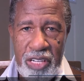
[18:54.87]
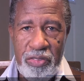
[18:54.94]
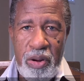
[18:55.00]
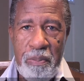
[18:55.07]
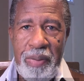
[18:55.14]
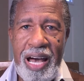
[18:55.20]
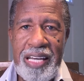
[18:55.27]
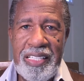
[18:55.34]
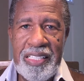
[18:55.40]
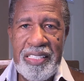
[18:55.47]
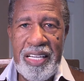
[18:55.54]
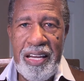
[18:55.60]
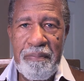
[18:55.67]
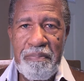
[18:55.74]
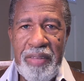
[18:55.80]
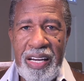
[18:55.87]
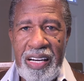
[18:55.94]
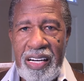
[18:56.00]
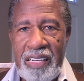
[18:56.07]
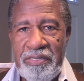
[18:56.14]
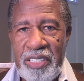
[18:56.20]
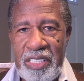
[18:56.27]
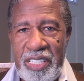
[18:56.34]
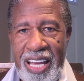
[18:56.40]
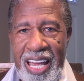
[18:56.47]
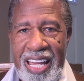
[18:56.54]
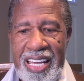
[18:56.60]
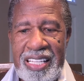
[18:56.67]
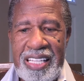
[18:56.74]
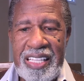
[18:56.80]
have reminded them of the
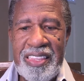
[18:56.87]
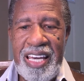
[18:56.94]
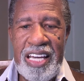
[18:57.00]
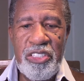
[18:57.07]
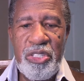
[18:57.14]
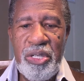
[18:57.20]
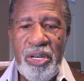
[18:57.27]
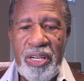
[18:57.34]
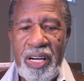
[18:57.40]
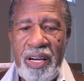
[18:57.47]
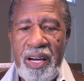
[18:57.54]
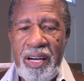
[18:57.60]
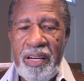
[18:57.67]
day that they took